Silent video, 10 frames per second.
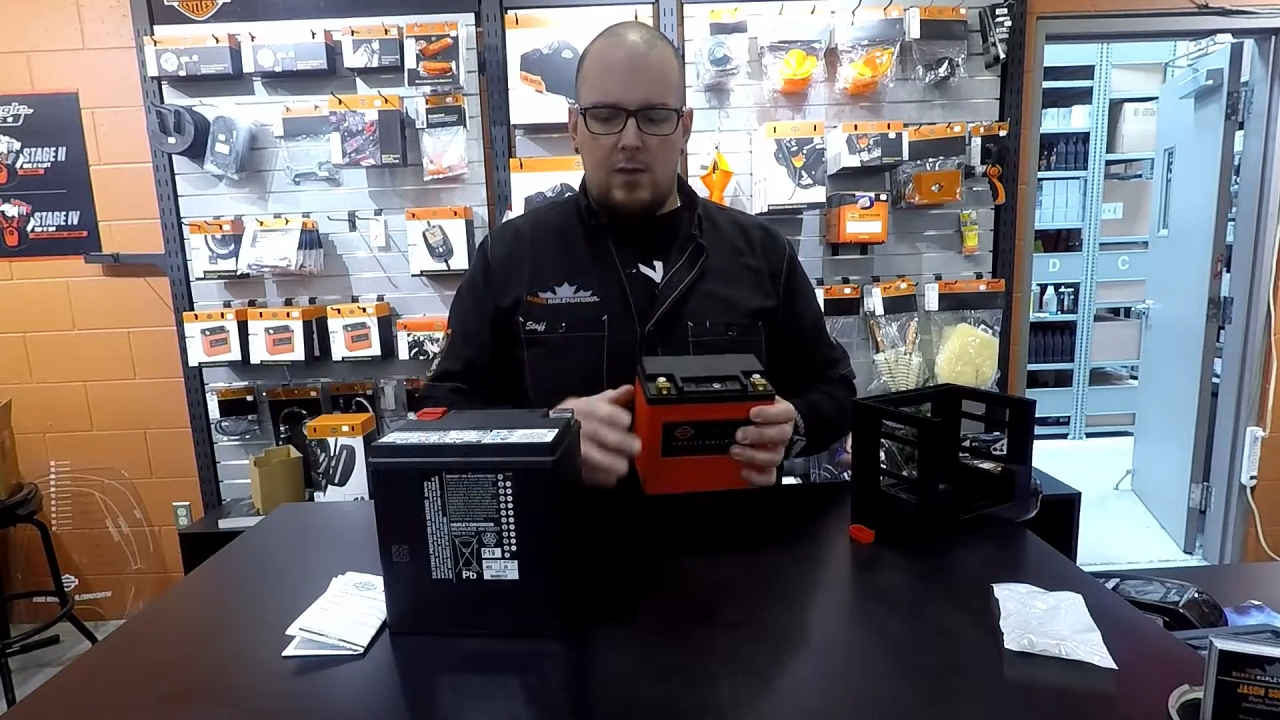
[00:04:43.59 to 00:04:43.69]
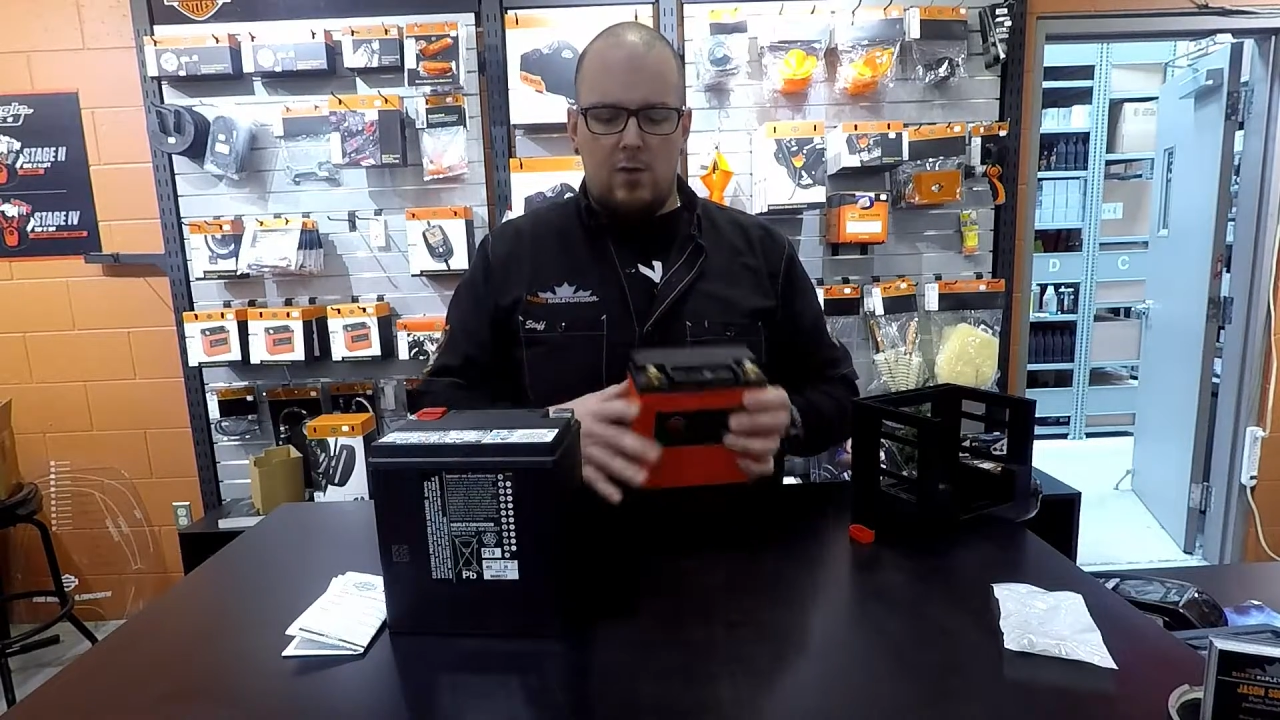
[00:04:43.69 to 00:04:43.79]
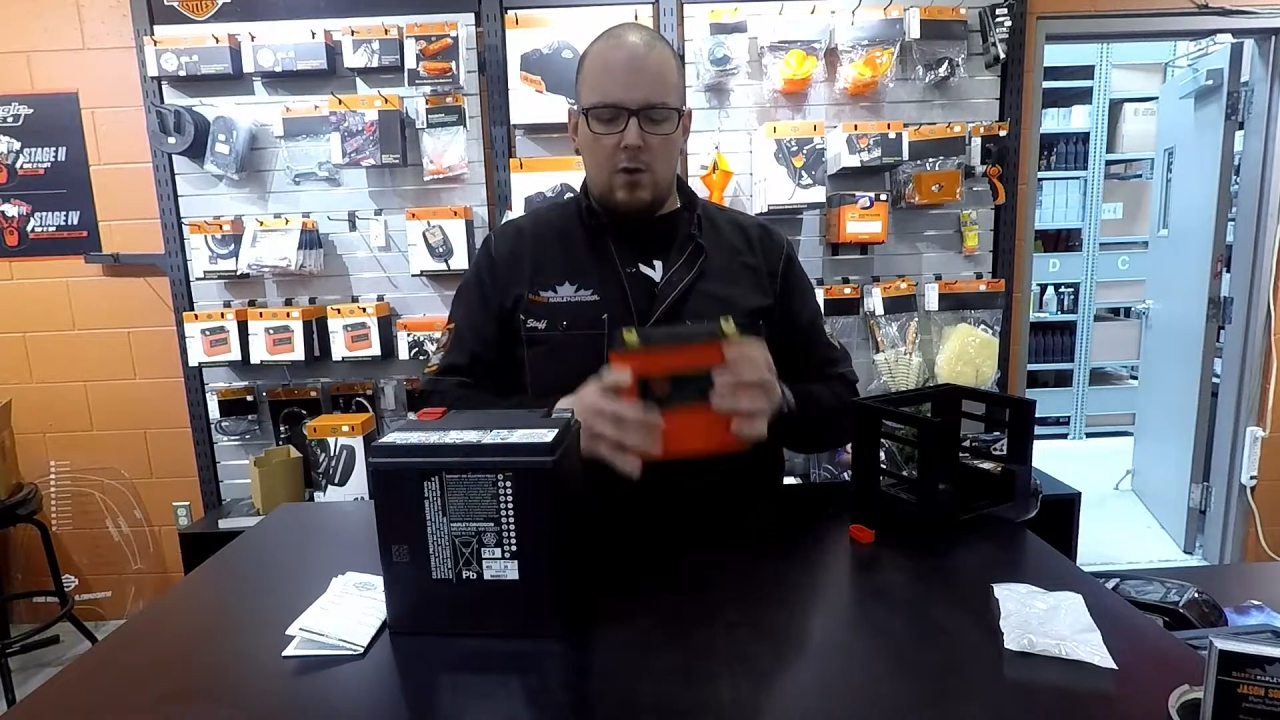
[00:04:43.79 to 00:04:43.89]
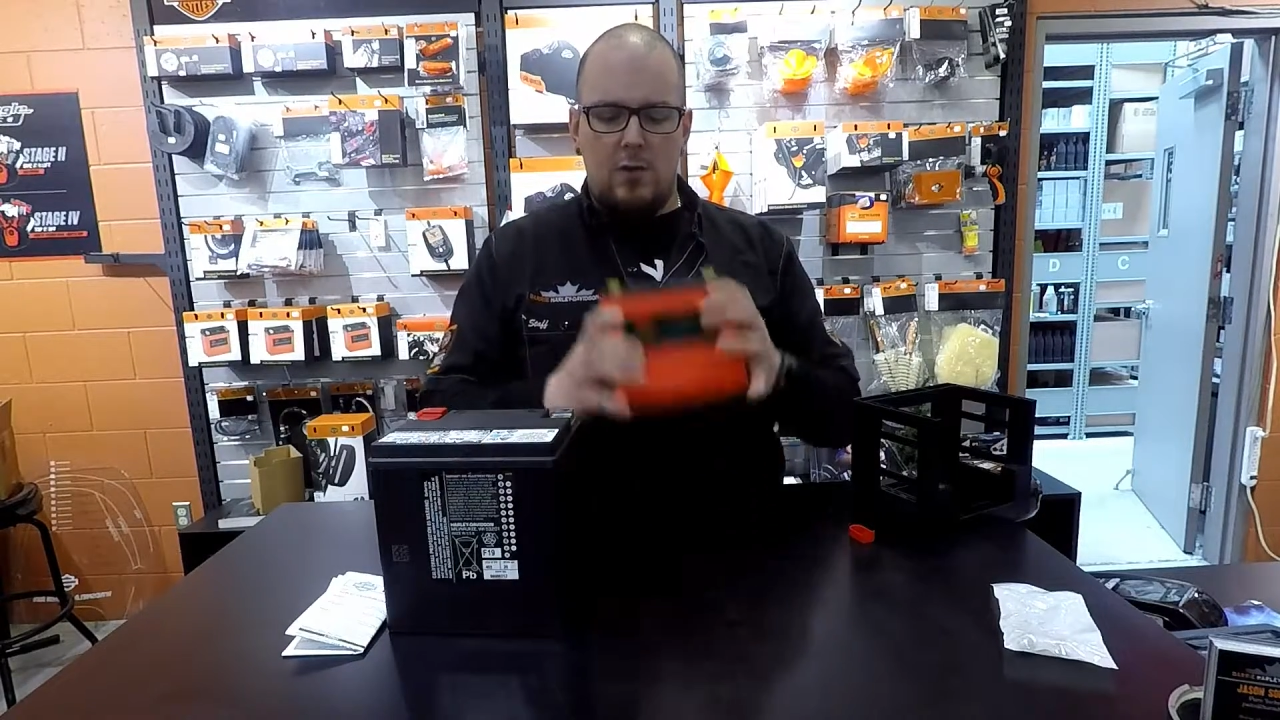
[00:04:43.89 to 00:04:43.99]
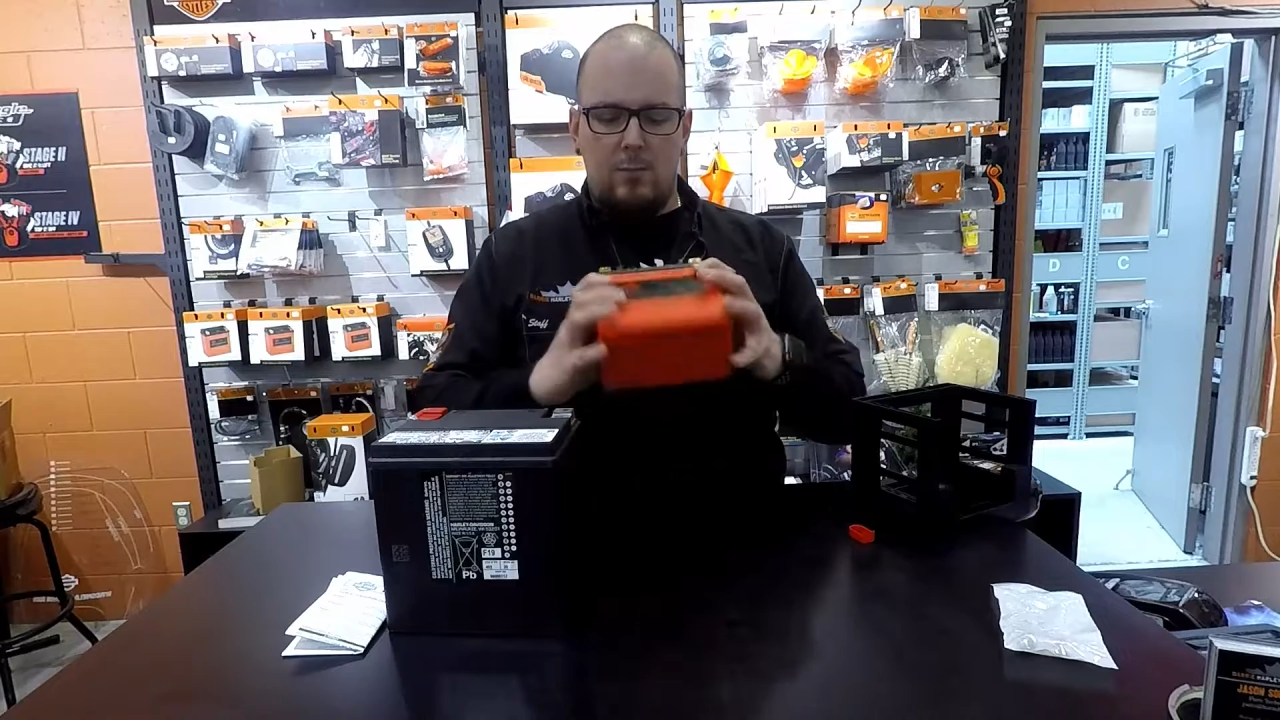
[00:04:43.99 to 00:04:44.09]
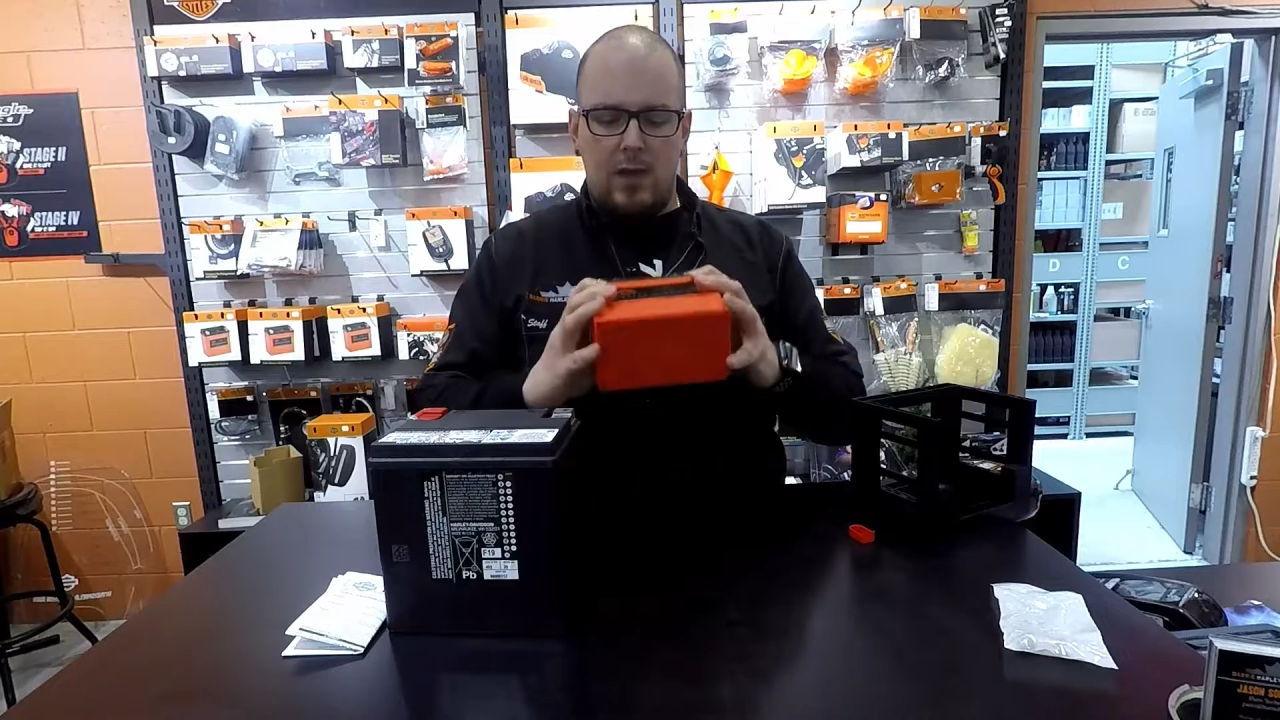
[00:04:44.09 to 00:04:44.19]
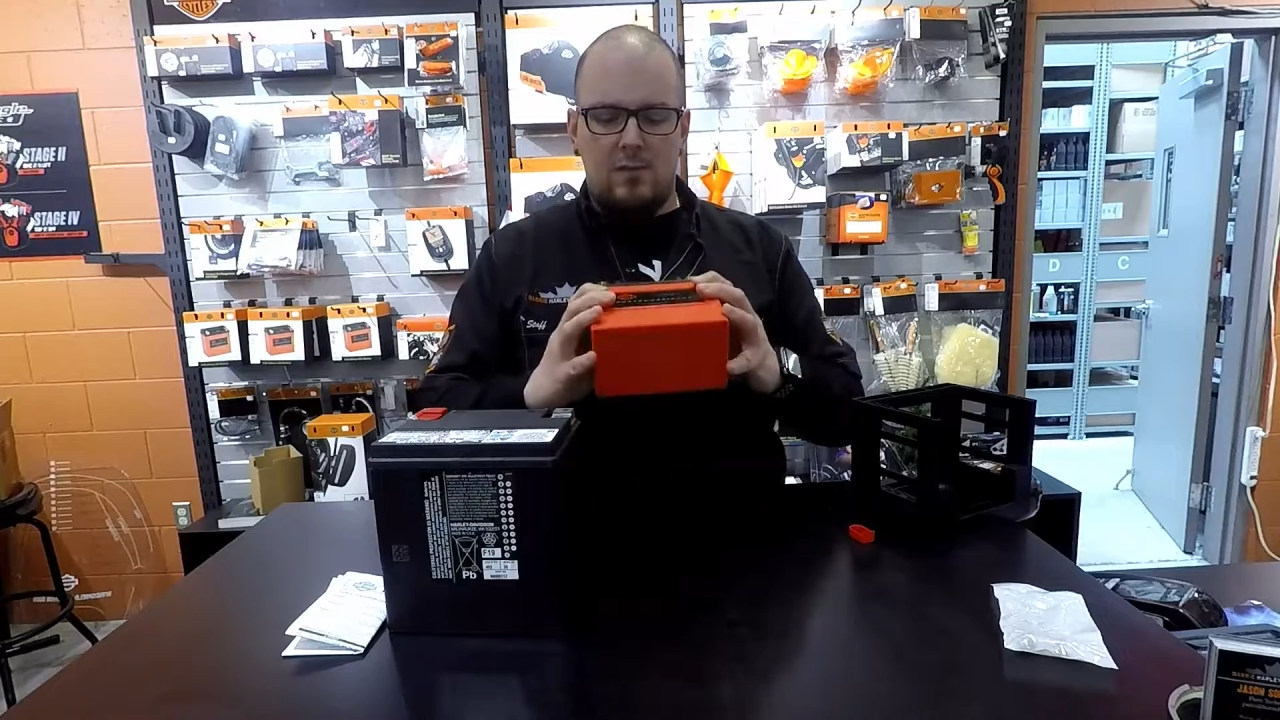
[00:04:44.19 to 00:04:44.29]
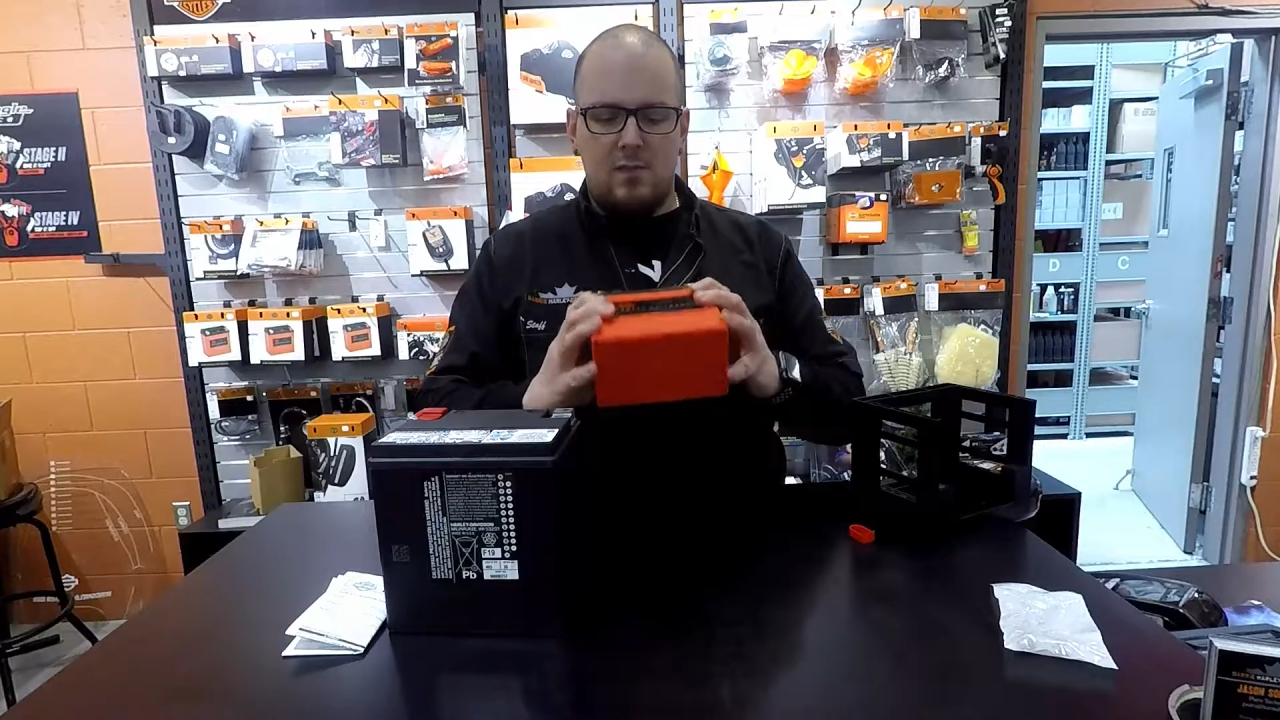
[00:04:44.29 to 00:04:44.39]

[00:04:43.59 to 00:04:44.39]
If Harley makes